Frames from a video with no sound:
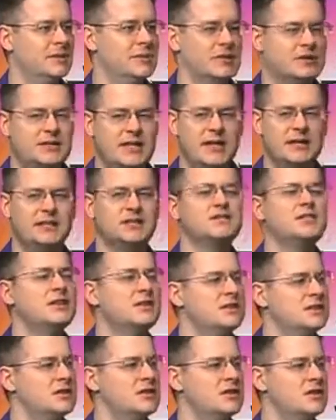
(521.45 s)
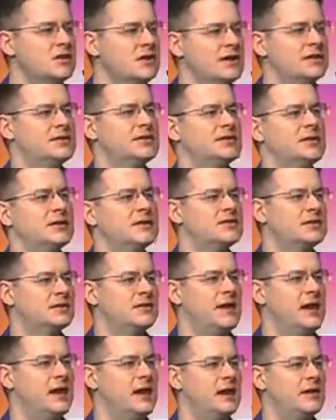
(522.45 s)
I'm protecting Jesus on the cross. He's going to
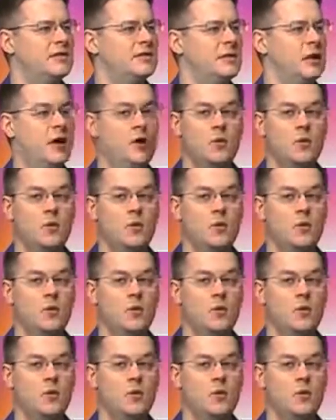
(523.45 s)
survive.